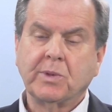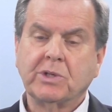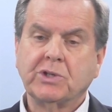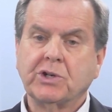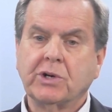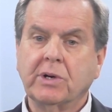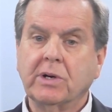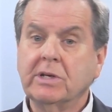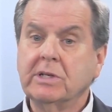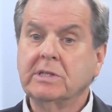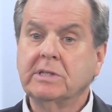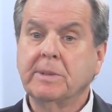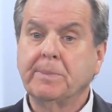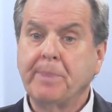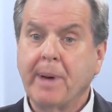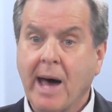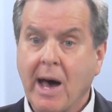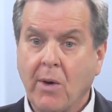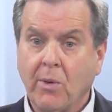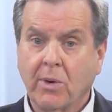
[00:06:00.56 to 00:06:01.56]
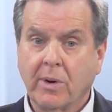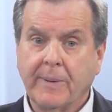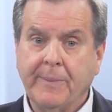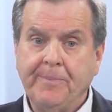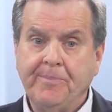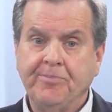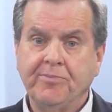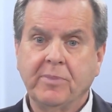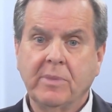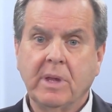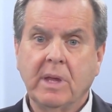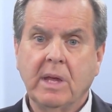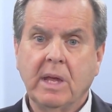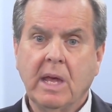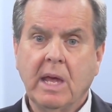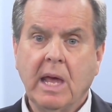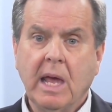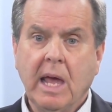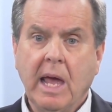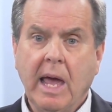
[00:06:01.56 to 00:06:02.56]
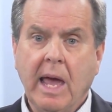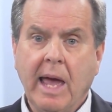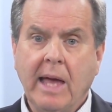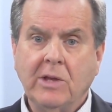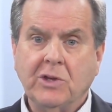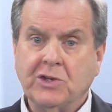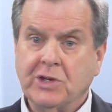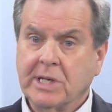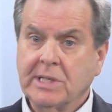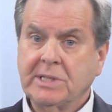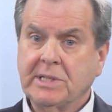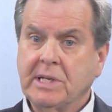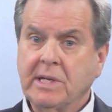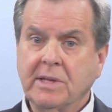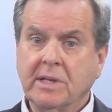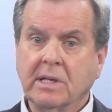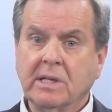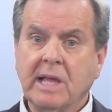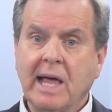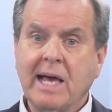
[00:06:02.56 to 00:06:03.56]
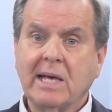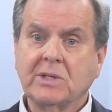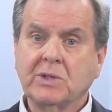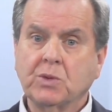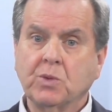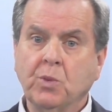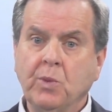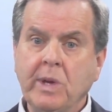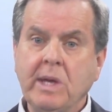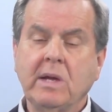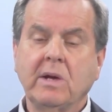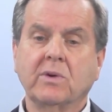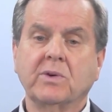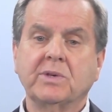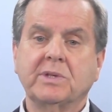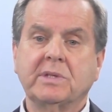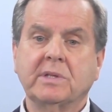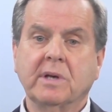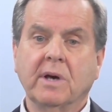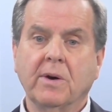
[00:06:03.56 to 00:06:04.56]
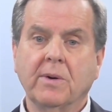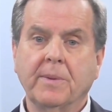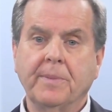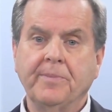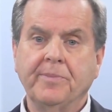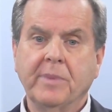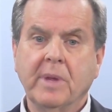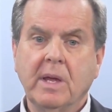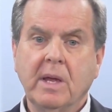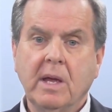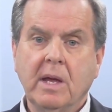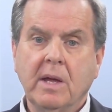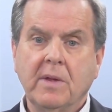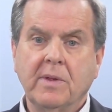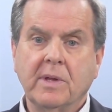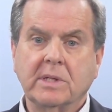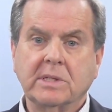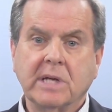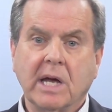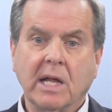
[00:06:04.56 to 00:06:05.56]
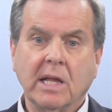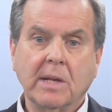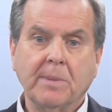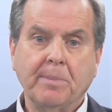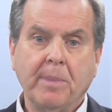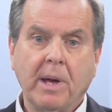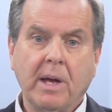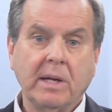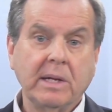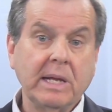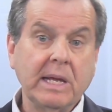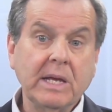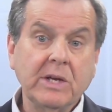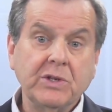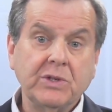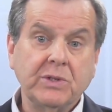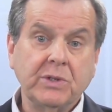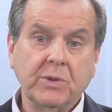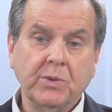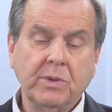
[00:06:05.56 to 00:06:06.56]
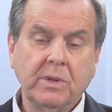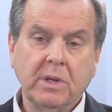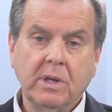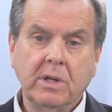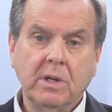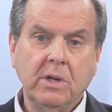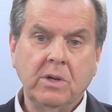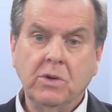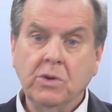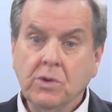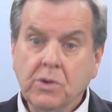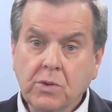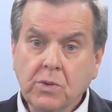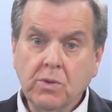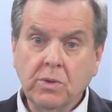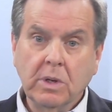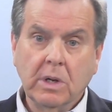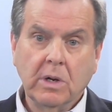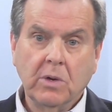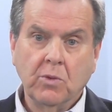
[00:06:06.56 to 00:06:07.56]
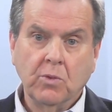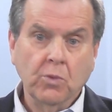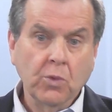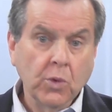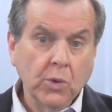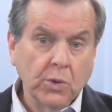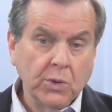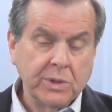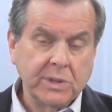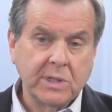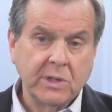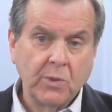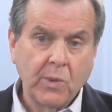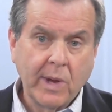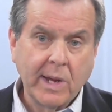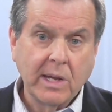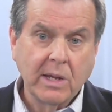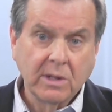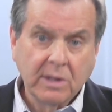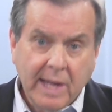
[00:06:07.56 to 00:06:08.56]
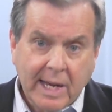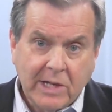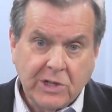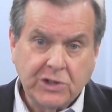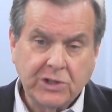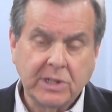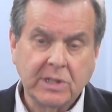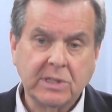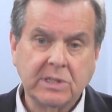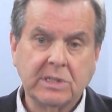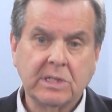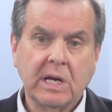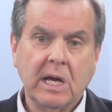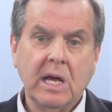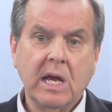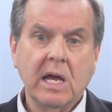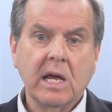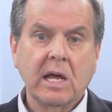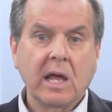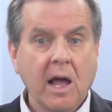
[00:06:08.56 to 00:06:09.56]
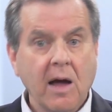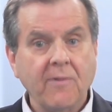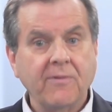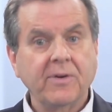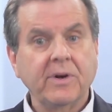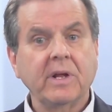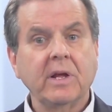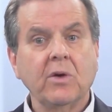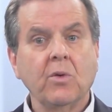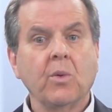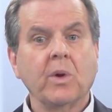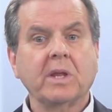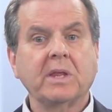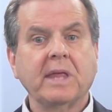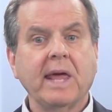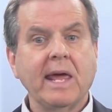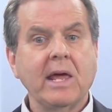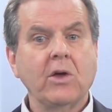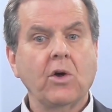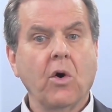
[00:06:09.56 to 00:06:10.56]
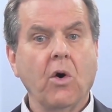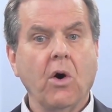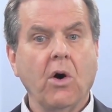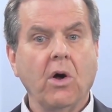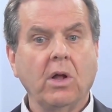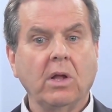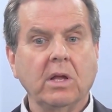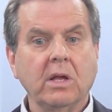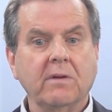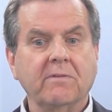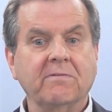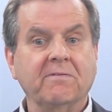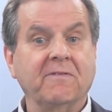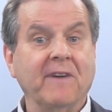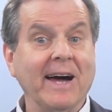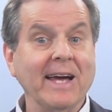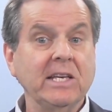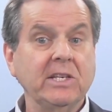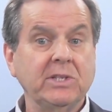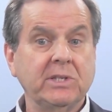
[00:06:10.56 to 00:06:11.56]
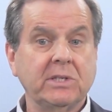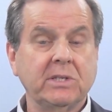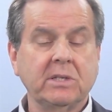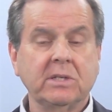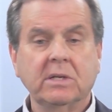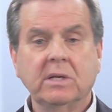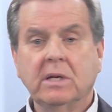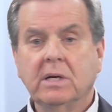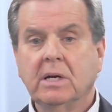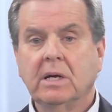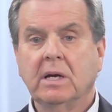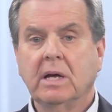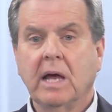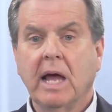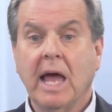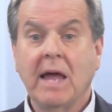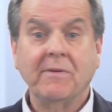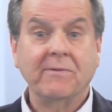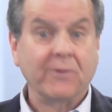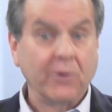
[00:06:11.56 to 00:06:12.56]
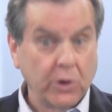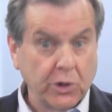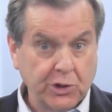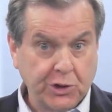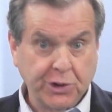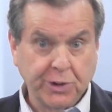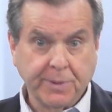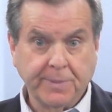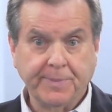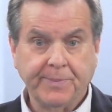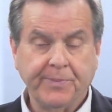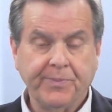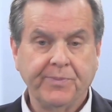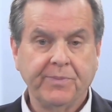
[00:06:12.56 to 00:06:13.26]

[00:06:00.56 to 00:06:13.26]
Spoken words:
returned to power. And just in the last week or so, the Taliban issued new rules and regulations governing what they call vice and virtue.